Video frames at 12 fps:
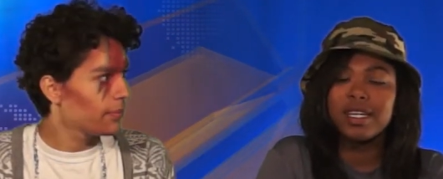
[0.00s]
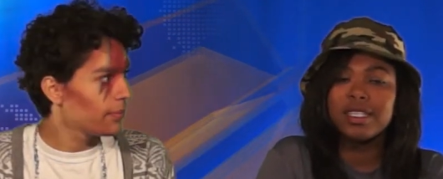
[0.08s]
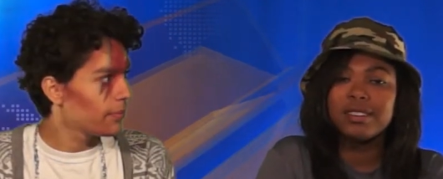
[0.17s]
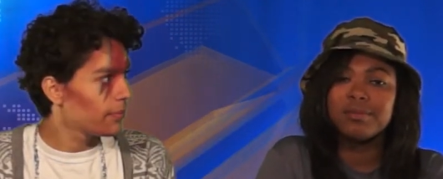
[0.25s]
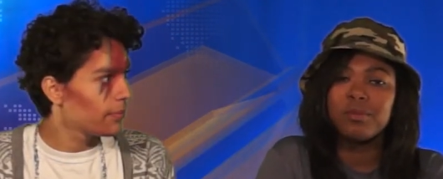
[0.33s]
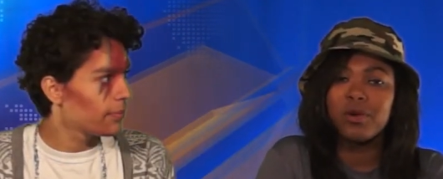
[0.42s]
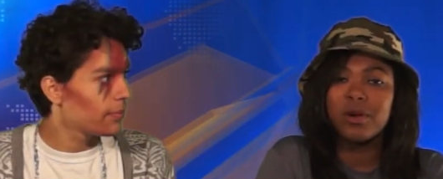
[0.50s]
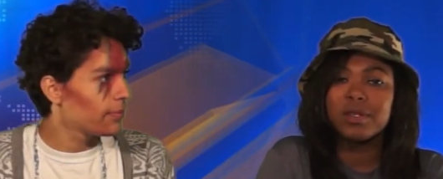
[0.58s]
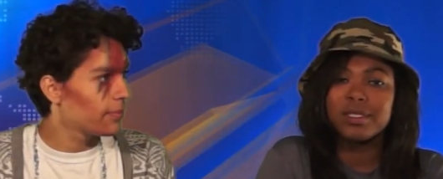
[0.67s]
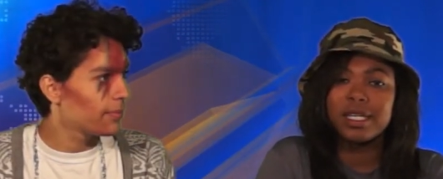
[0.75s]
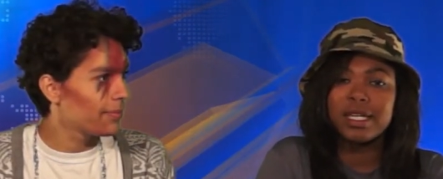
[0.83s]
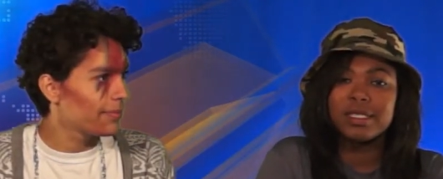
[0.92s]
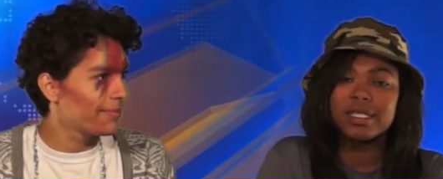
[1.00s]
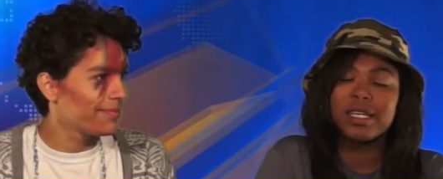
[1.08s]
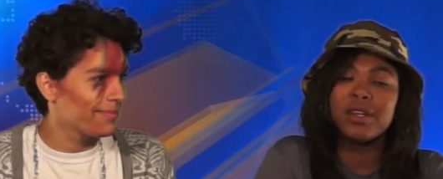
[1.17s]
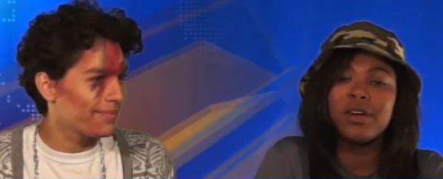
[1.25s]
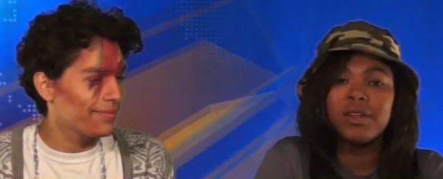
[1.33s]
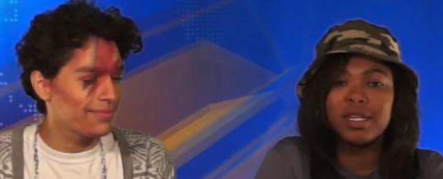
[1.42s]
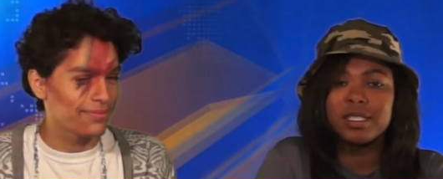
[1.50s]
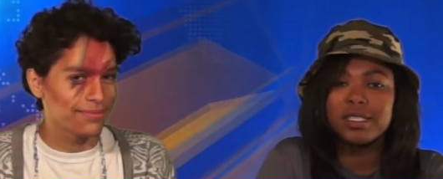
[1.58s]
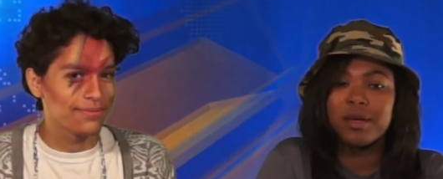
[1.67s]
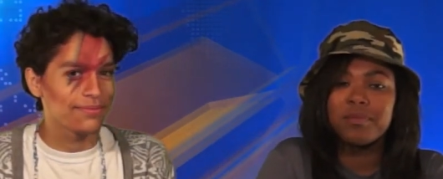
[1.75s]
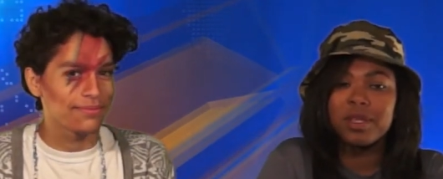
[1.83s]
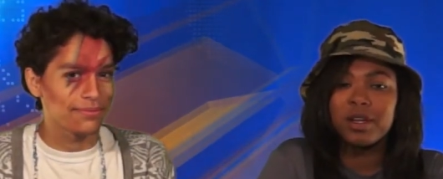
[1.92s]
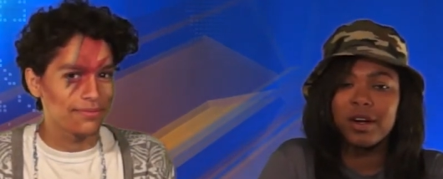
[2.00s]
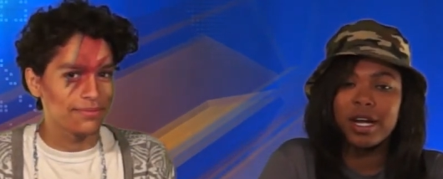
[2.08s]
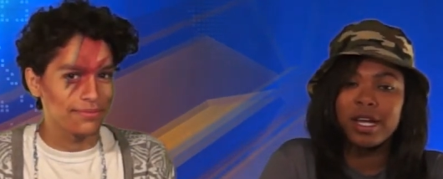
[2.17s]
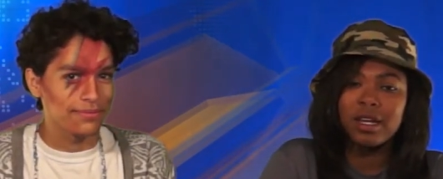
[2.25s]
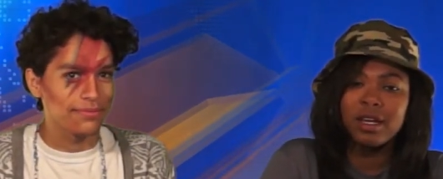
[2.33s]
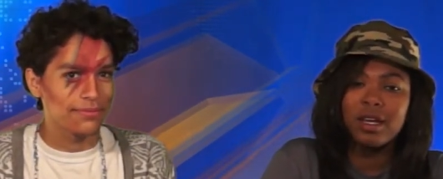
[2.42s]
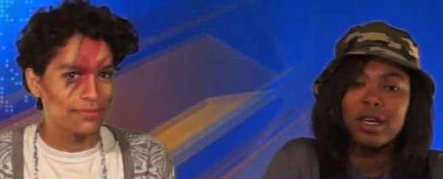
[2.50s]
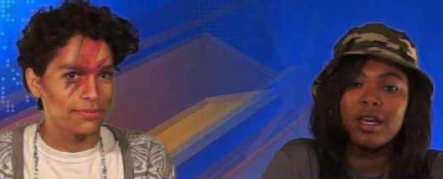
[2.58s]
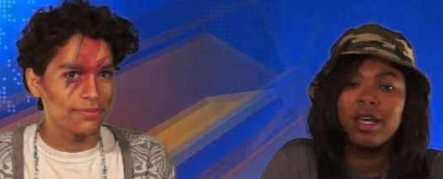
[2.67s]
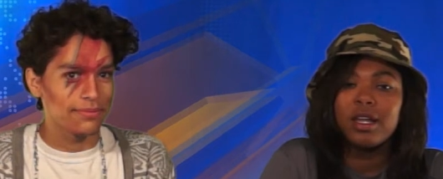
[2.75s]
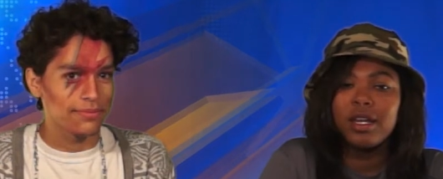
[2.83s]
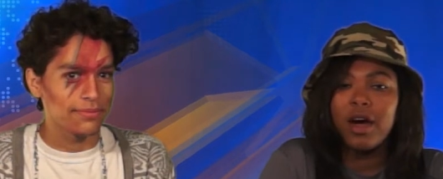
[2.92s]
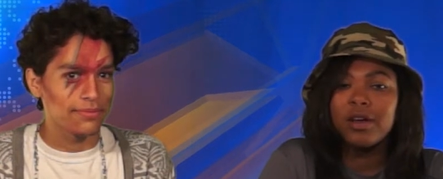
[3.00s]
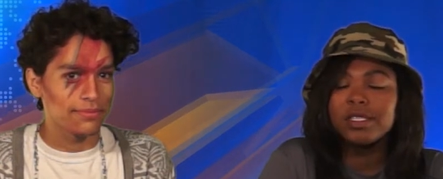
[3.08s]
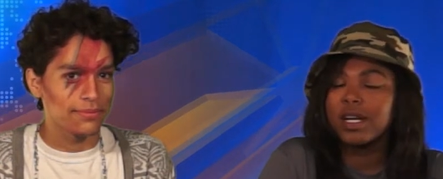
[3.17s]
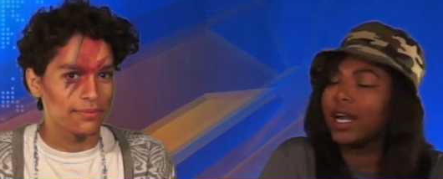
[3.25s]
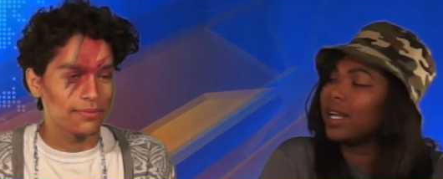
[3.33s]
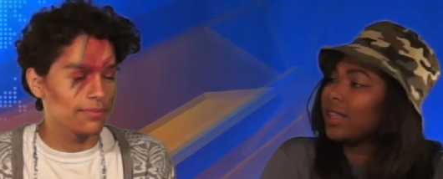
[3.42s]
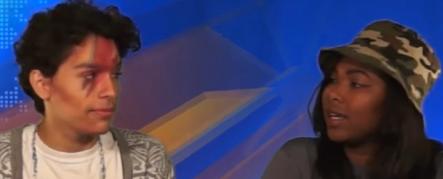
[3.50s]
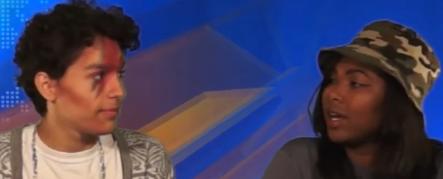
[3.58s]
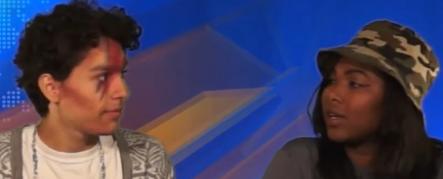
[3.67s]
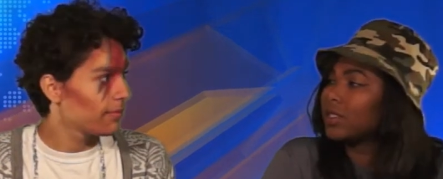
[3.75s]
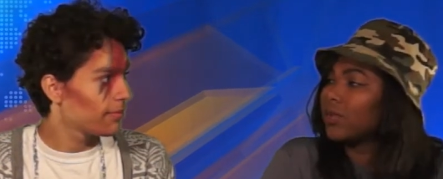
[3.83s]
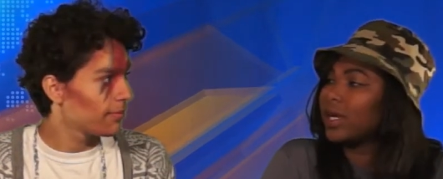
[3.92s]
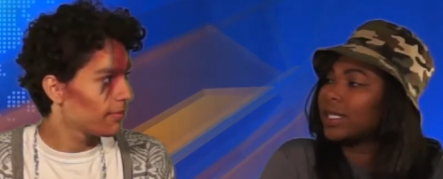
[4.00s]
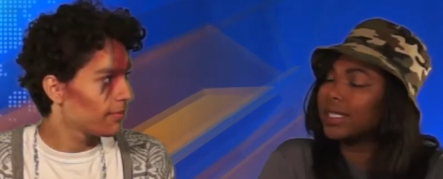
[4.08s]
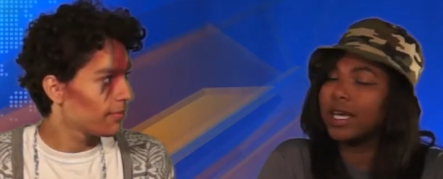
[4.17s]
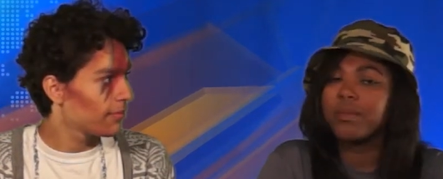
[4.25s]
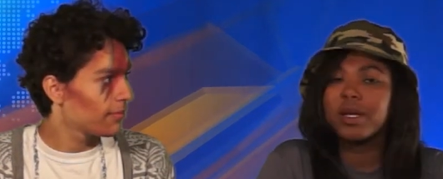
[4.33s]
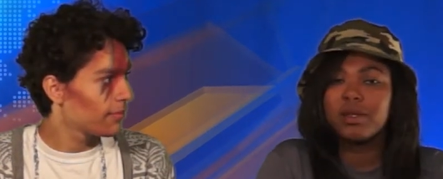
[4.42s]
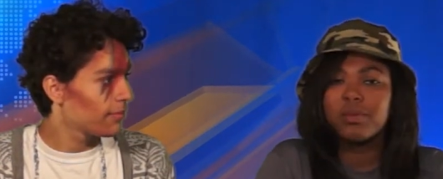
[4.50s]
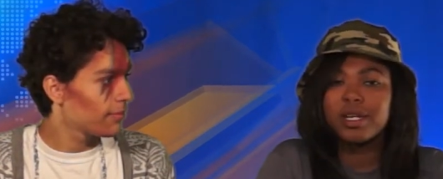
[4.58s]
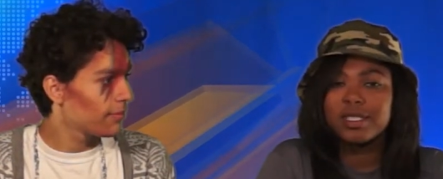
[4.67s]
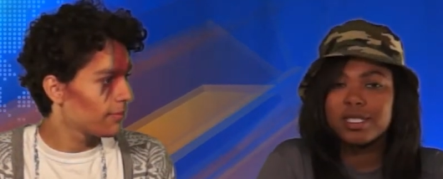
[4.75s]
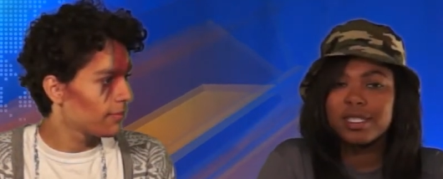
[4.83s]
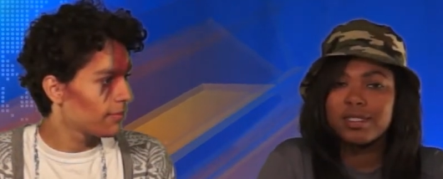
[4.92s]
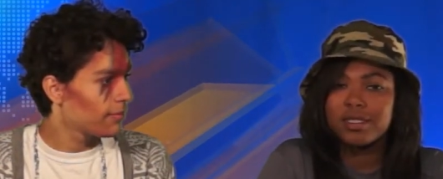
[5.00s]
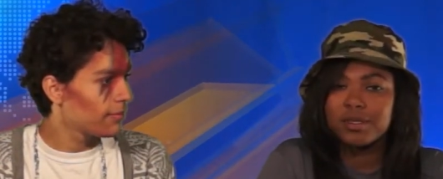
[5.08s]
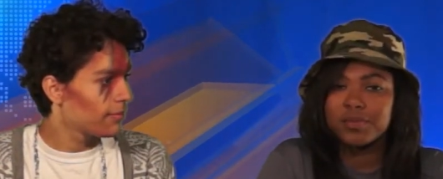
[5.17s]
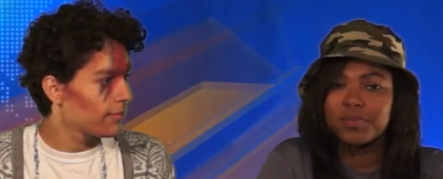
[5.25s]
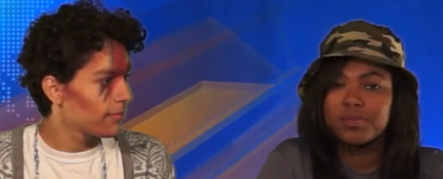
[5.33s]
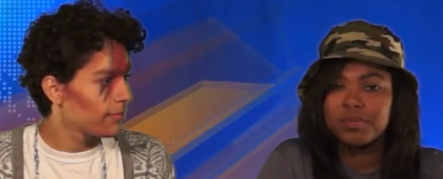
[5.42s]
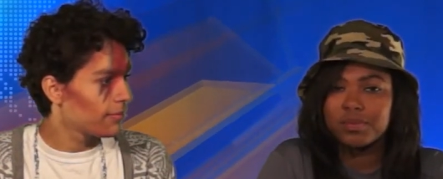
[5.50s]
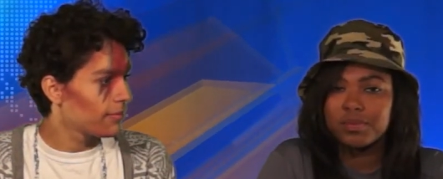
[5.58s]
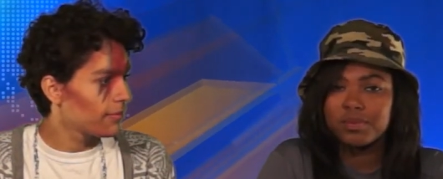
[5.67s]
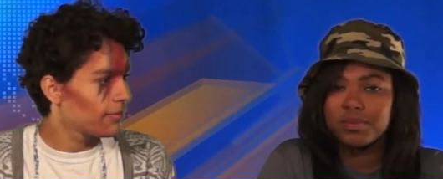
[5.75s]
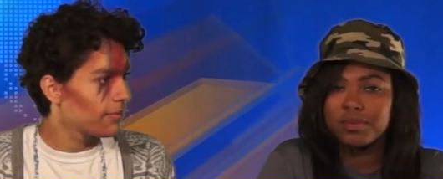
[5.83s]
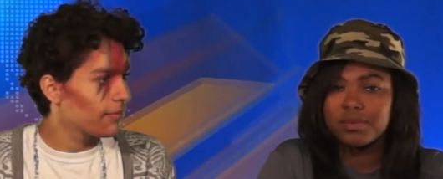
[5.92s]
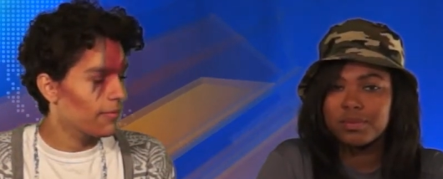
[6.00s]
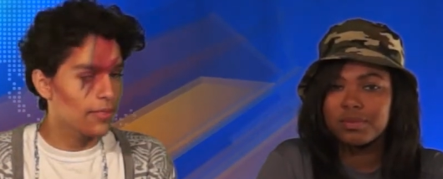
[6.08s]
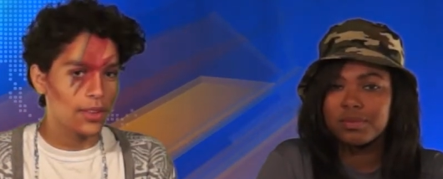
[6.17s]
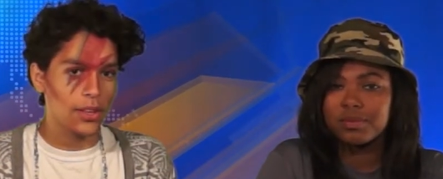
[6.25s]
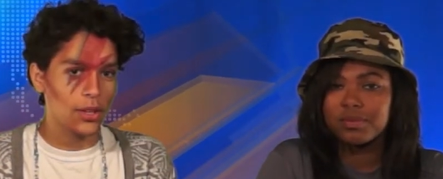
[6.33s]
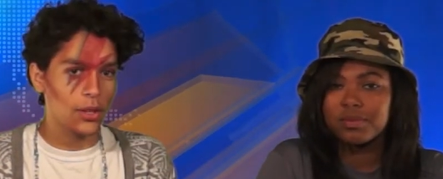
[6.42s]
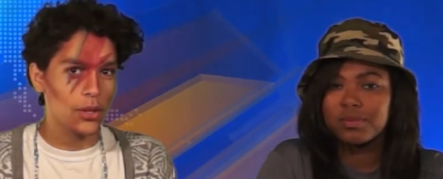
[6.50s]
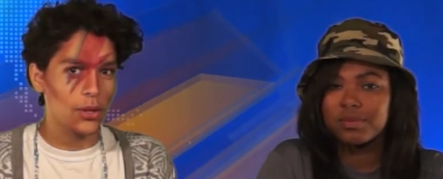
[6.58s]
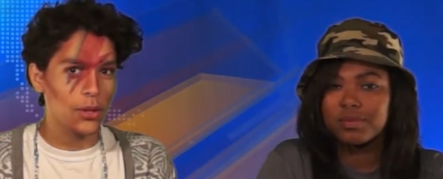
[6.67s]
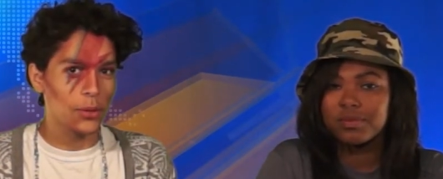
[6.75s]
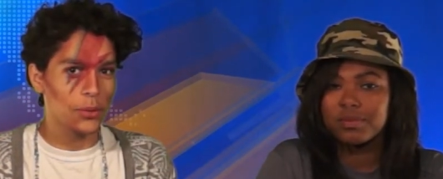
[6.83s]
Speaker 1: good moral sense and know you did something great. Now, is there anything else you wanted to say about the bracelets? No.